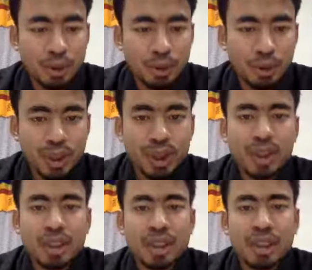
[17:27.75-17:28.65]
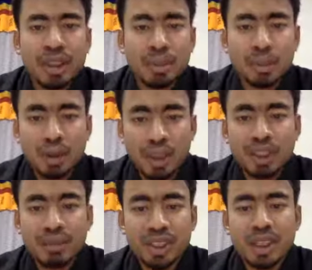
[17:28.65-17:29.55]
we are more
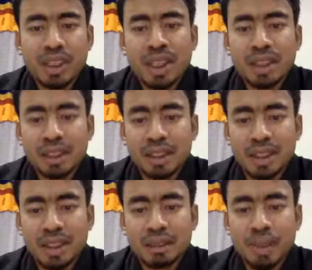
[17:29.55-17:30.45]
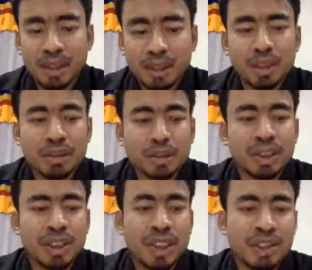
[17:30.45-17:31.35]
confident that the
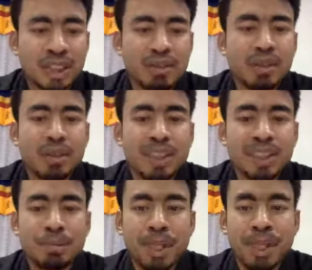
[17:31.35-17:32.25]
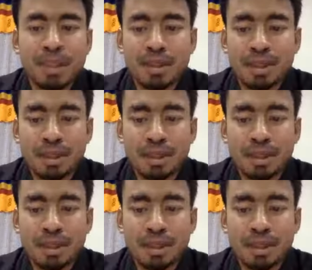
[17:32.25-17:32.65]
microcontrollers can survive in space.